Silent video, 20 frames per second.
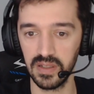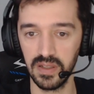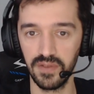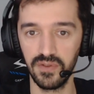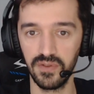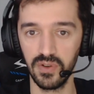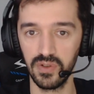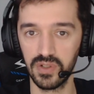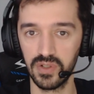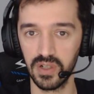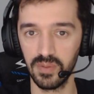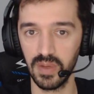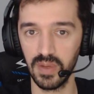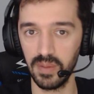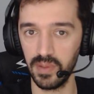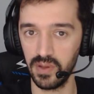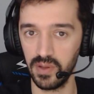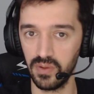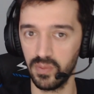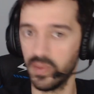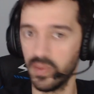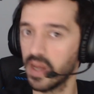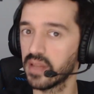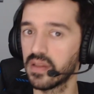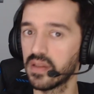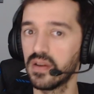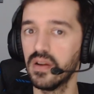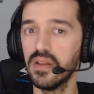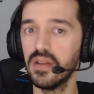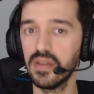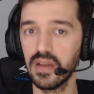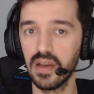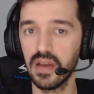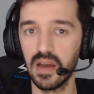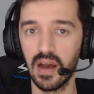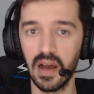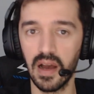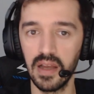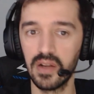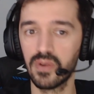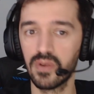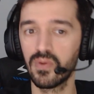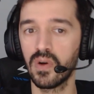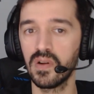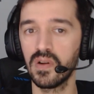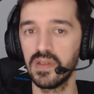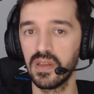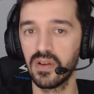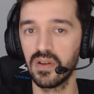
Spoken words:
the future maybe do better and higher quality